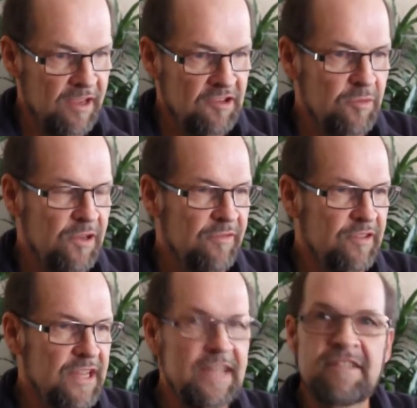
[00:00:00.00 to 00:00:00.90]
Each one of
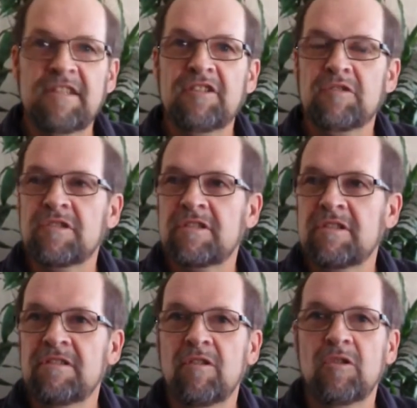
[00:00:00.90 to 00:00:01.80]
us has an interest
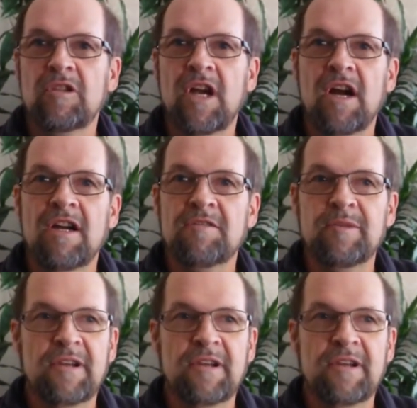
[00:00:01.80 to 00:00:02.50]
in old cars.